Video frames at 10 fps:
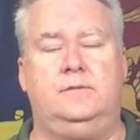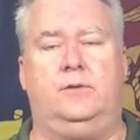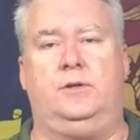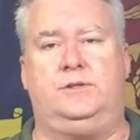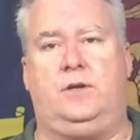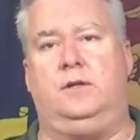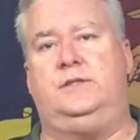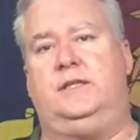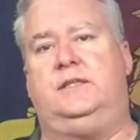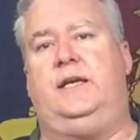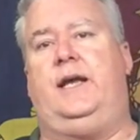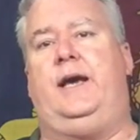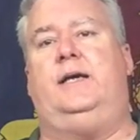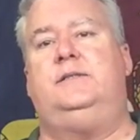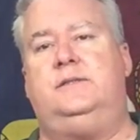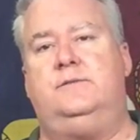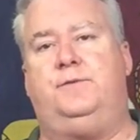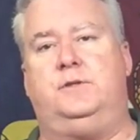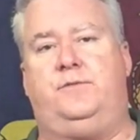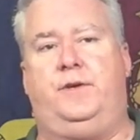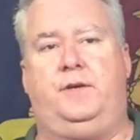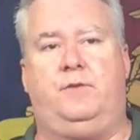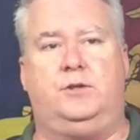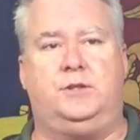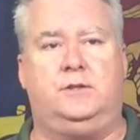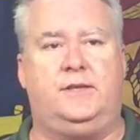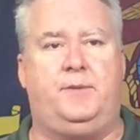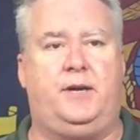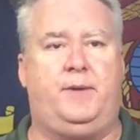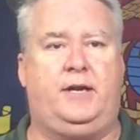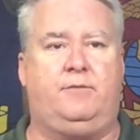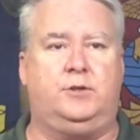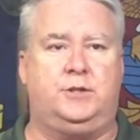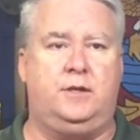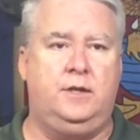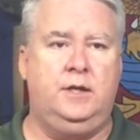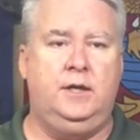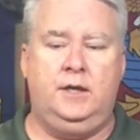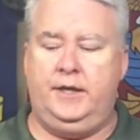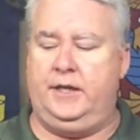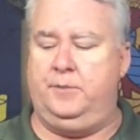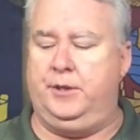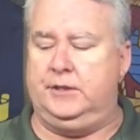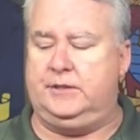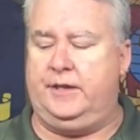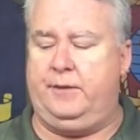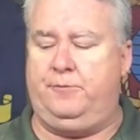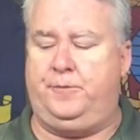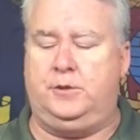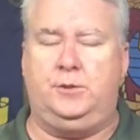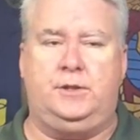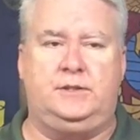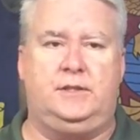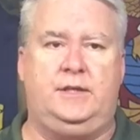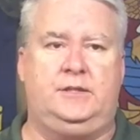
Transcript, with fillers: or SCAR-16S for the civilian version, semi-automatic version. In the military, they refer to it as